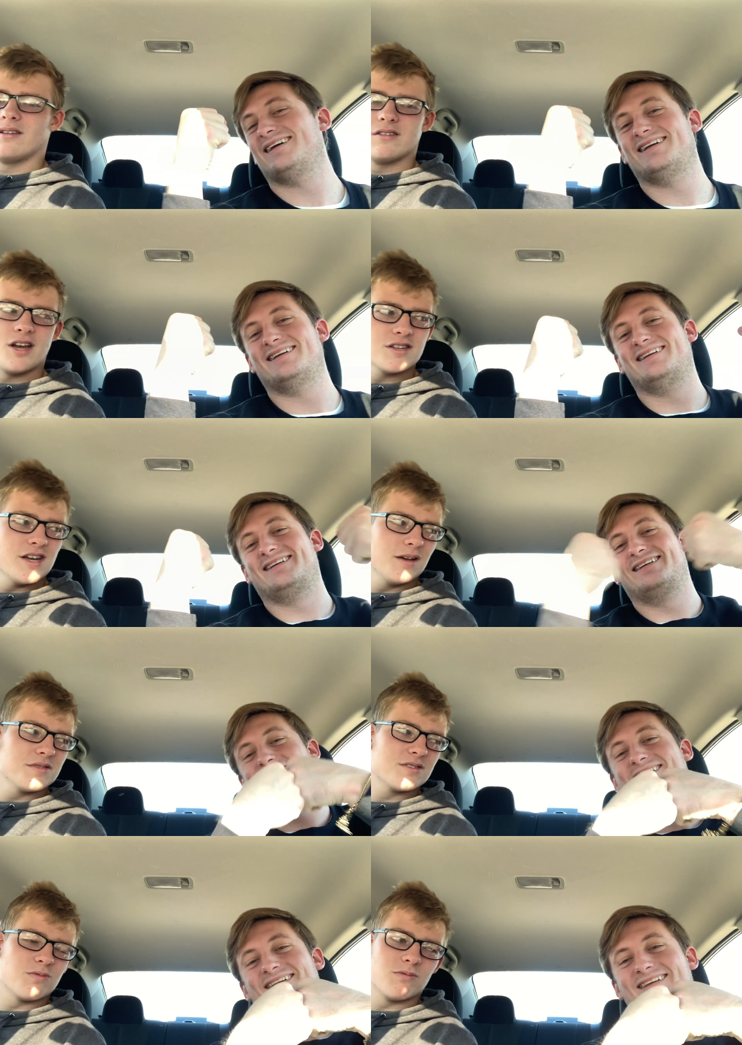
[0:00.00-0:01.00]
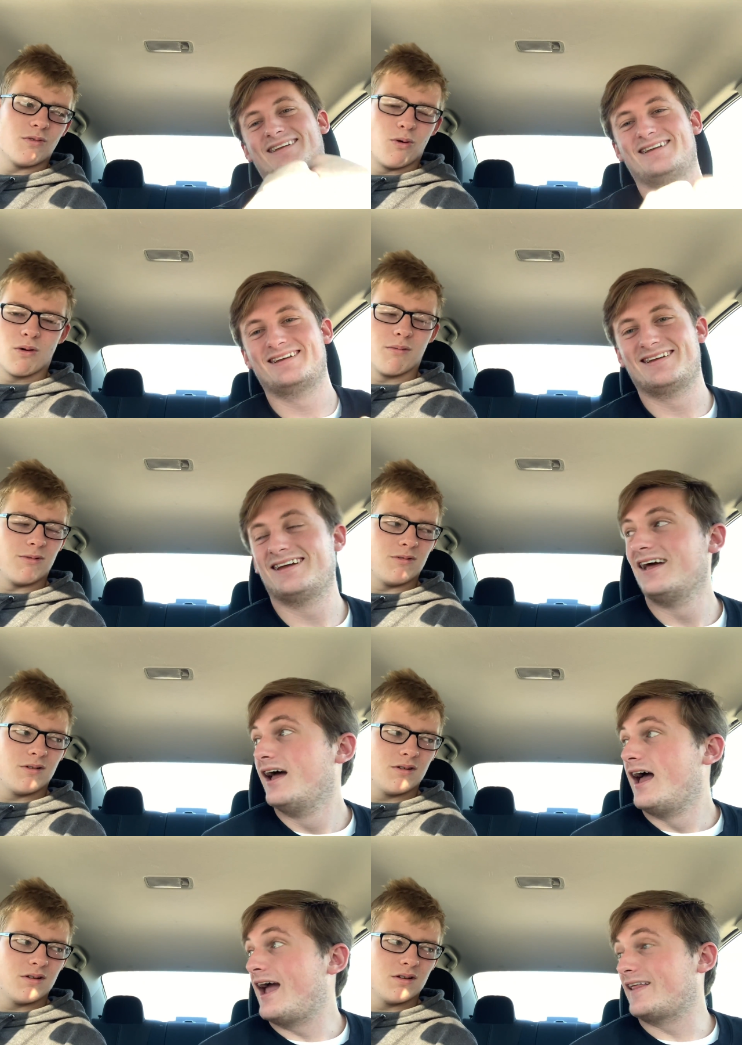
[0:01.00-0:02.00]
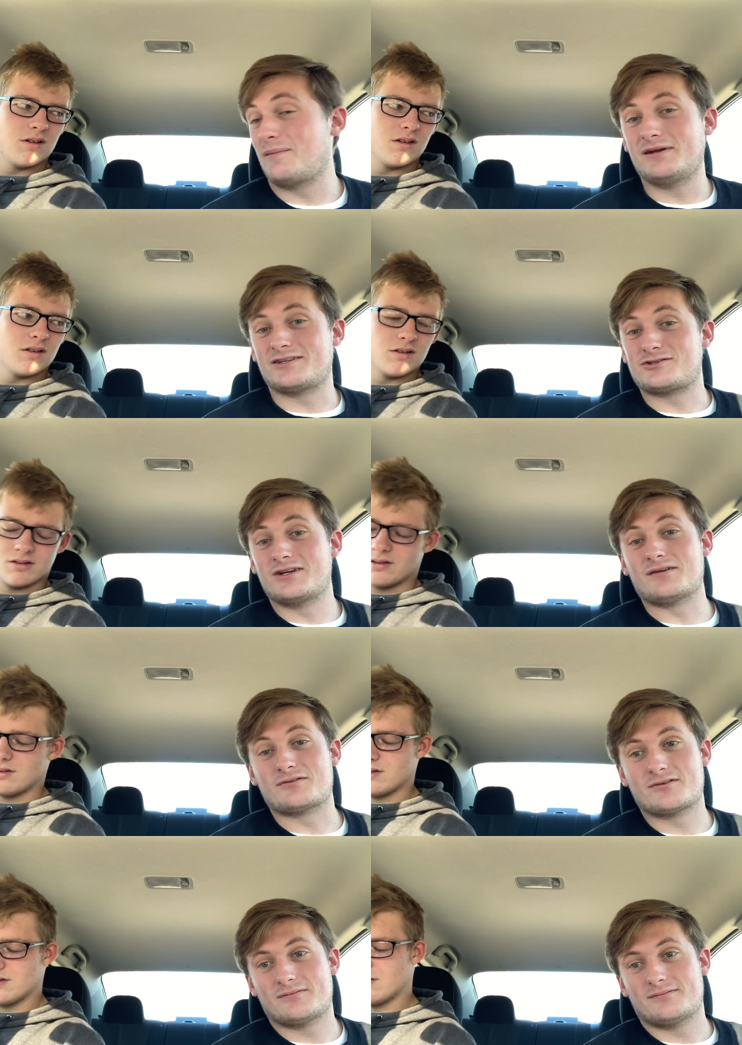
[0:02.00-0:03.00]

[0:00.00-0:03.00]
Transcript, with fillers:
Speaker 1: Josh Jacobs is horrible. Hey, they beat the Chiefs.